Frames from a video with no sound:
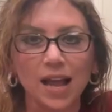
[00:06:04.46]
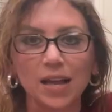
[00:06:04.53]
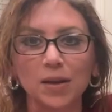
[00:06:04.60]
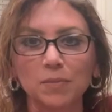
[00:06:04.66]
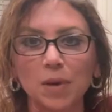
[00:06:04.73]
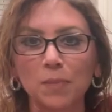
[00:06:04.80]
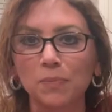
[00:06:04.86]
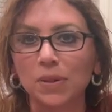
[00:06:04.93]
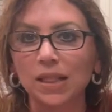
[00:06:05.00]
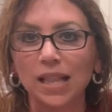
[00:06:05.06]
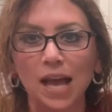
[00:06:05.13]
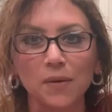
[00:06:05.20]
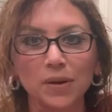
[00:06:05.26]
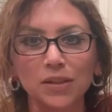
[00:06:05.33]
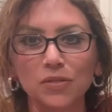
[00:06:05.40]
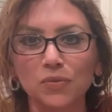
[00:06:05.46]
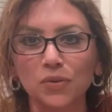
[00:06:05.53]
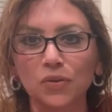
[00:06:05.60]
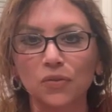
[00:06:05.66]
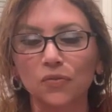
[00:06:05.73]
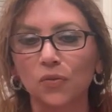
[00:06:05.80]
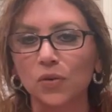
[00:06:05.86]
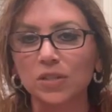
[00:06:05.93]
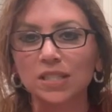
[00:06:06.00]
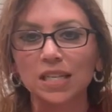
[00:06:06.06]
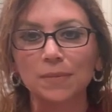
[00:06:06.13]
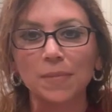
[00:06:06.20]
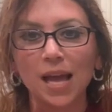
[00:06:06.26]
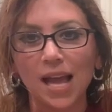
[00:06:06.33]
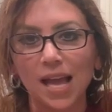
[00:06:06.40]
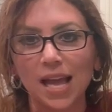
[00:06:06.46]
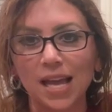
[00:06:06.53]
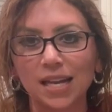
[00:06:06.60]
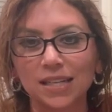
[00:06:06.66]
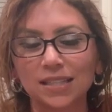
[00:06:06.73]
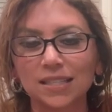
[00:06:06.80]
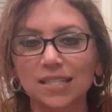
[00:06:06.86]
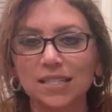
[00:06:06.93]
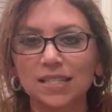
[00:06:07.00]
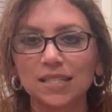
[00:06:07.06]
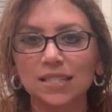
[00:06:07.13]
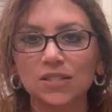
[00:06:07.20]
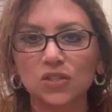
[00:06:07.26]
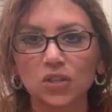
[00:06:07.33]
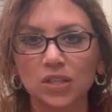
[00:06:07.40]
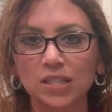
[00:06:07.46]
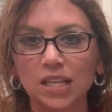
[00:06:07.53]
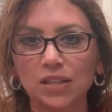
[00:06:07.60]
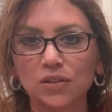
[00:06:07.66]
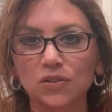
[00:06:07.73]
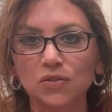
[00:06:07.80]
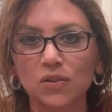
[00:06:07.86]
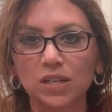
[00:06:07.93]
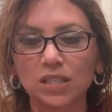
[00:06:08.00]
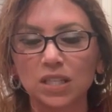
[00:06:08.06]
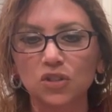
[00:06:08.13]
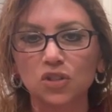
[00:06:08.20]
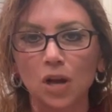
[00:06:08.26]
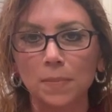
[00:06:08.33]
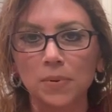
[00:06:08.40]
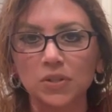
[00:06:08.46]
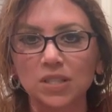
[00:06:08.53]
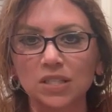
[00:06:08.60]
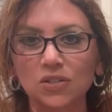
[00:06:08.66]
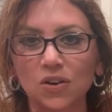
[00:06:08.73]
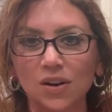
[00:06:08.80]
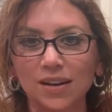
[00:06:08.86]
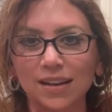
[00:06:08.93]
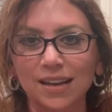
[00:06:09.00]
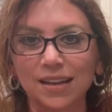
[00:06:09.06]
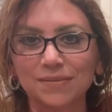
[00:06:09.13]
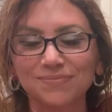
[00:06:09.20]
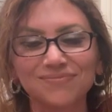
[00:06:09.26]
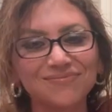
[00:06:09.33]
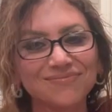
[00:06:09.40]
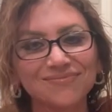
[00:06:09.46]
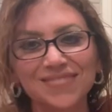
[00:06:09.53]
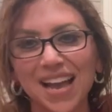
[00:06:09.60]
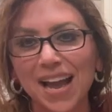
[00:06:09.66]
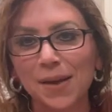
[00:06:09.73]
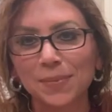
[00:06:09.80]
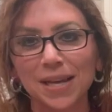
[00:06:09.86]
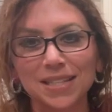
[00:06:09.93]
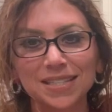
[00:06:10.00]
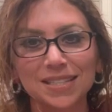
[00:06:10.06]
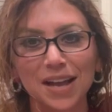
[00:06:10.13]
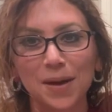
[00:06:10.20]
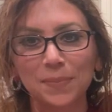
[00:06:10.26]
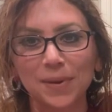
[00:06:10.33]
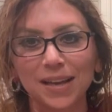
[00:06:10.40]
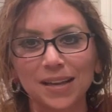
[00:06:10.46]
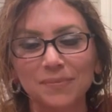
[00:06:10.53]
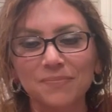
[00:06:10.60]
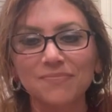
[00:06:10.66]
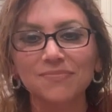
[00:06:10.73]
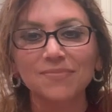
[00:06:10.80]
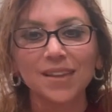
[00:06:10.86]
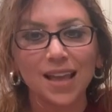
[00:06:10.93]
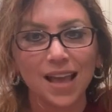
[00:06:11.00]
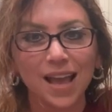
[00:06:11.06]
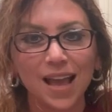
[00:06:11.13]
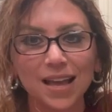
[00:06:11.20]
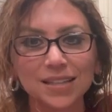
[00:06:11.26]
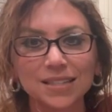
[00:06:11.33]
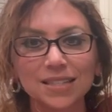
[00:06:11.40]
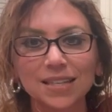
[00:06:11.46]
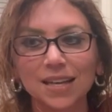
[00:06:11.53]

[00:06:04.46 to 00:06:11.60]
am plowing through full steam ahead, just like those crazy shoppers in Target. I'm not stopping. And